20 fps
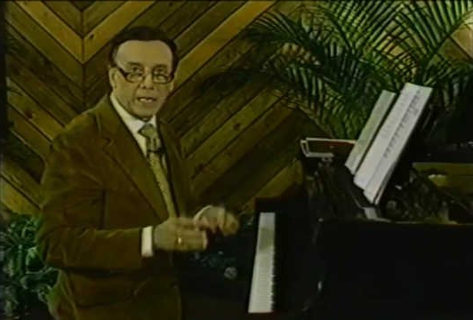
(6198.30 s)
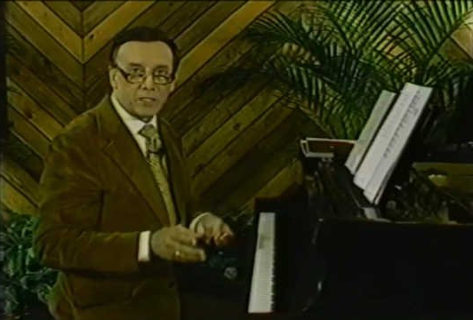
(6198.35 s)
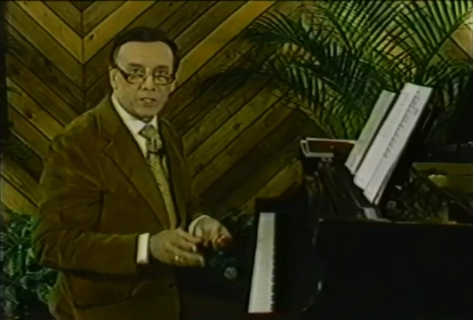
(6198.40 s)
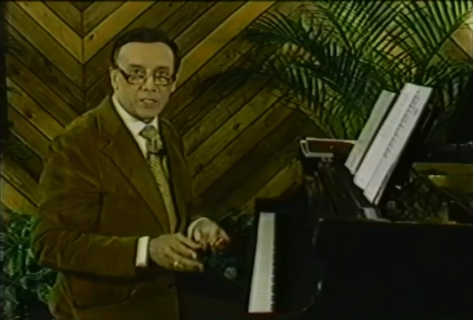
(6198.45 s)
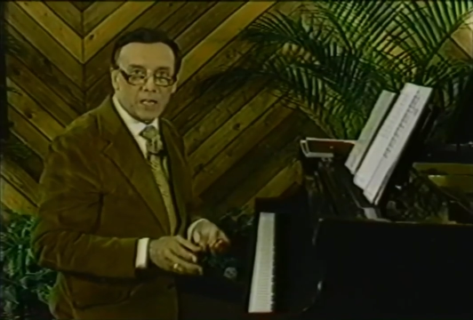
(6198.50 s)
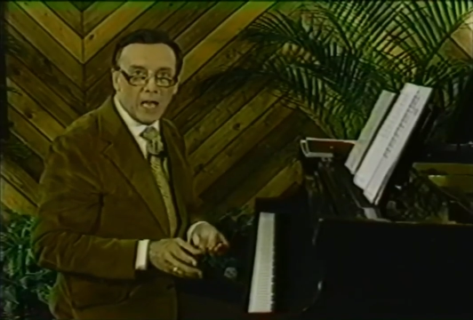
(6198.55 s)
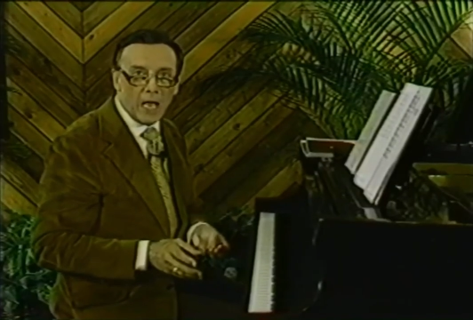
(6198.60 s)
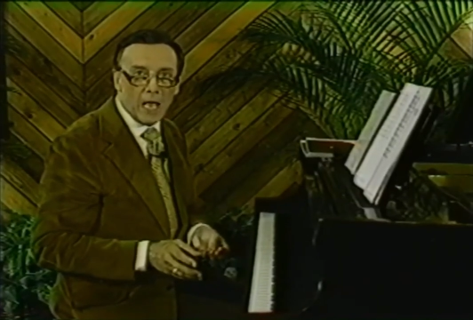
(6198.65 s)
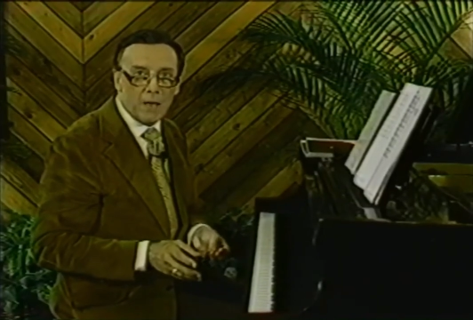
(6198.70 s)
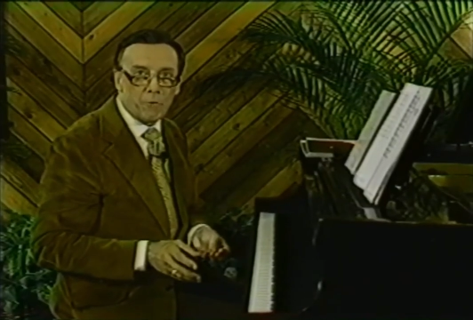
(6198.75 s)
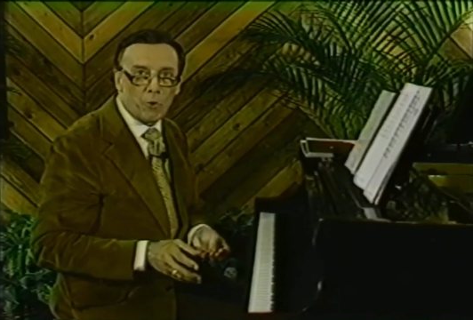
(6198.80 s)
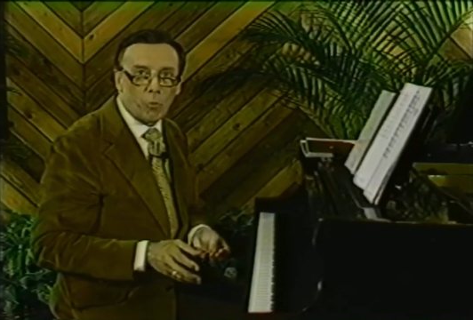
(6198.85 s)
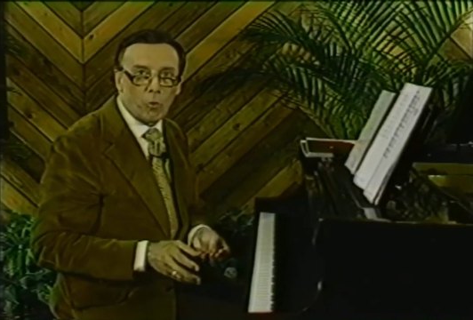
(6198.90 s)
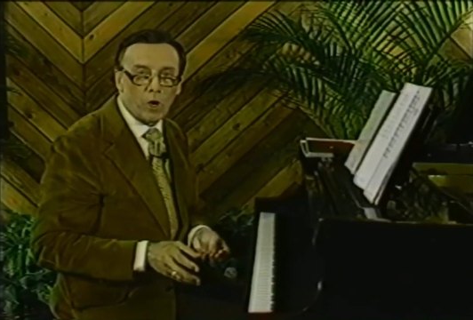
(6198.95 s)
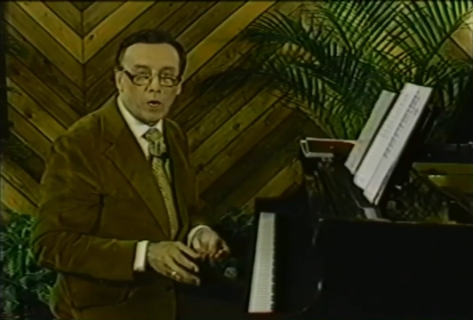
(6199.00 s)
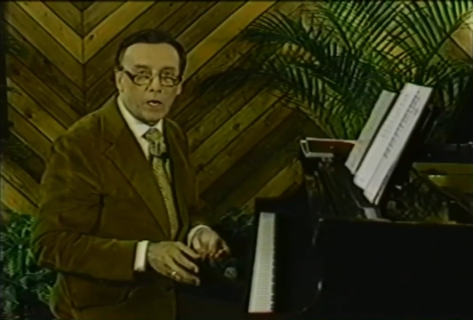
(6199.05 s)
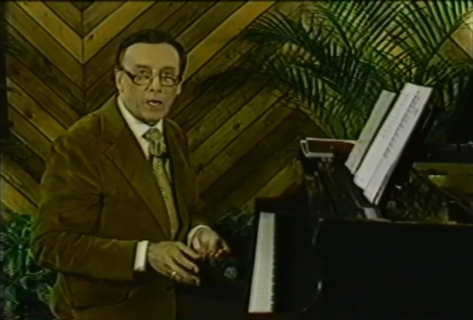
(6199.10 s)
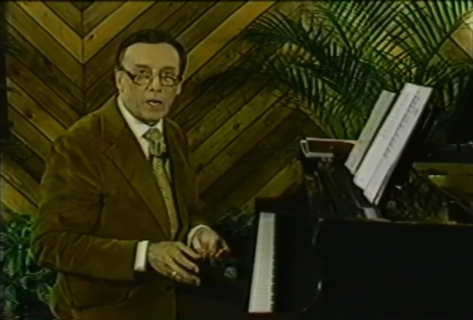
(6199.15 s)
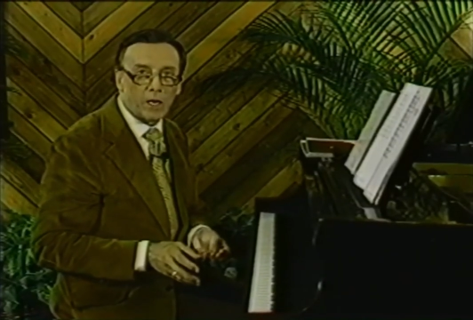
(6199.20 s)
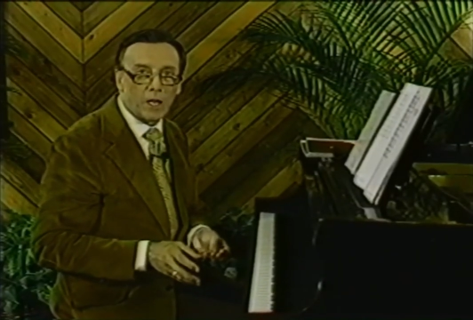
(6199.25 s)
time to
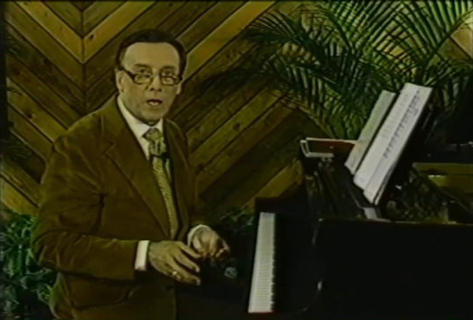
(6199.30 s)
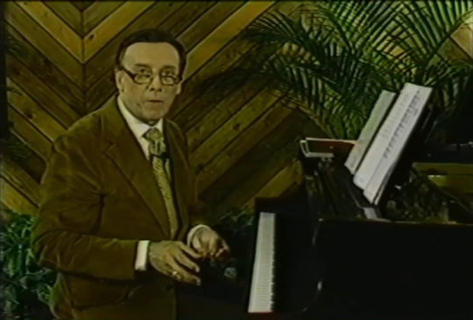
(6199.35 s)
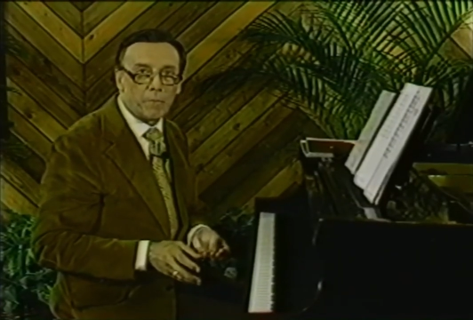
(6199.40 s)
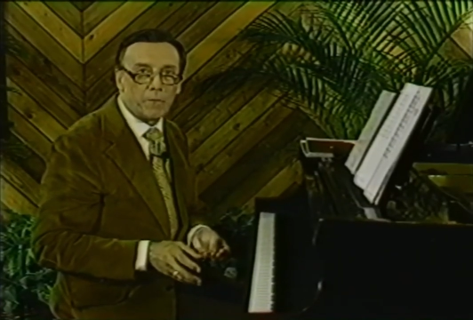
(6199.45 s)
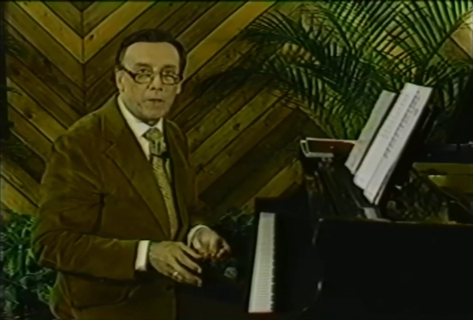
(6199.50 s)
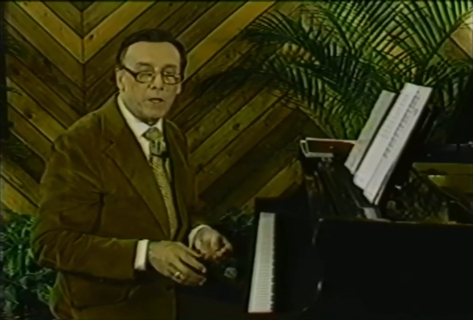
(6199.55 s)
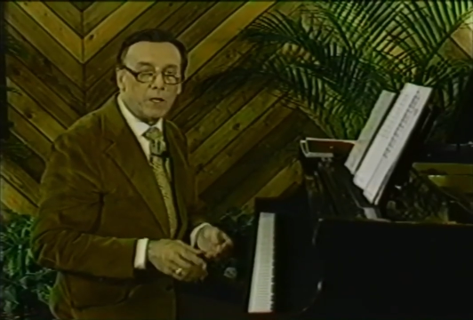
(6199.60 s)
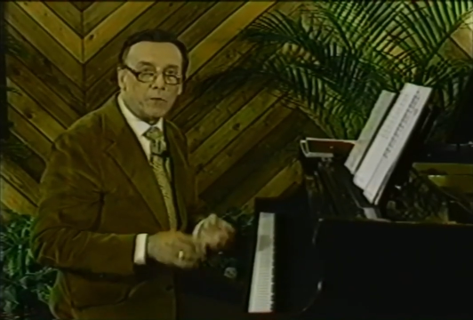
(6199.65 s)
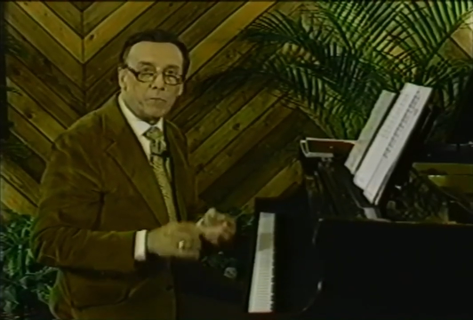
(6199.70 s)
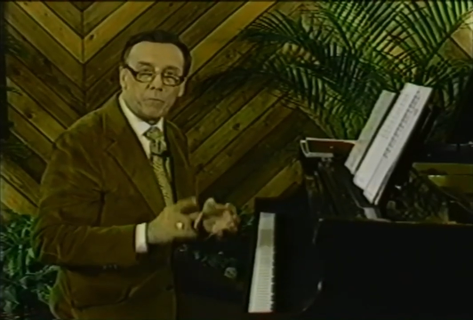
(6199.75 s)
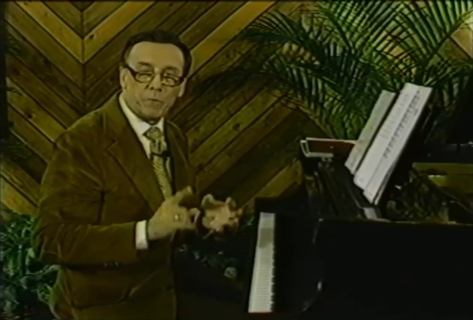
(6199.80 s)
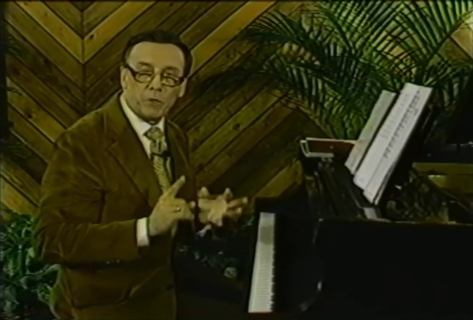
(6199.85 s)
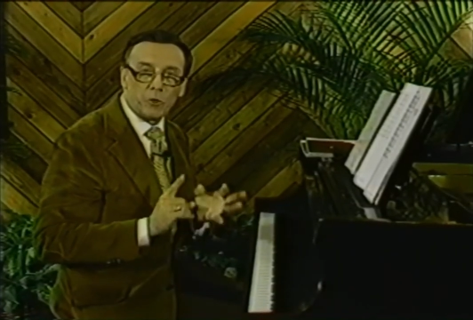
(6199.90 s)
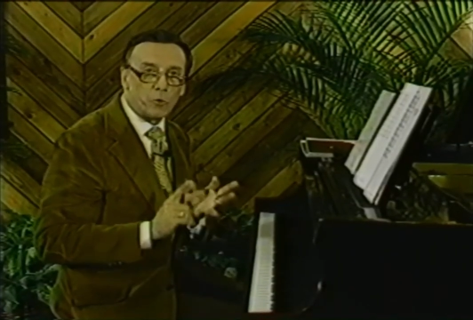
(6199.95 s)
work it up, Bill.